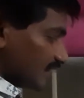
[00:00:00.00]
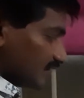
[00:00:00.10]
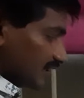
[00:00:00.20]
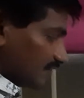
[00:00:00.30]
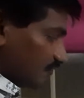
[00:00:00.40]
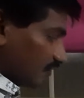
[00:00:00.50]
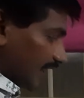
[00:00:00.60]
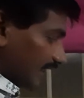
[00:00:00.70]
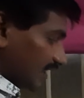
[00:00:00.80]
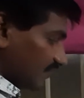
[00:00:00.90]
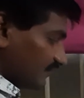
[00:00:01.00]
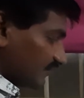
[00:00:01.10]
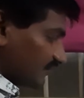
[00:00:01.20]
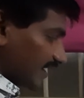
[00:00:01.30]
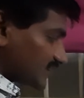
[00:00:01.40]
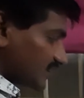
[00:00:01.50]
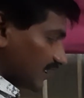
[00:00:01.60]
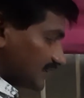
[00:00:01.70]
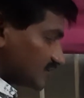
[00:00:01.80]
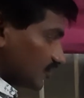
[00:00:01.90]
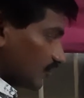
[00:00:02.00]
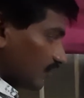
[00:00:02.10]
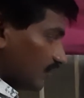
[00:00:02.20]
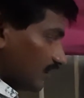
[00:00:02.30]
Therefore angle of refraction also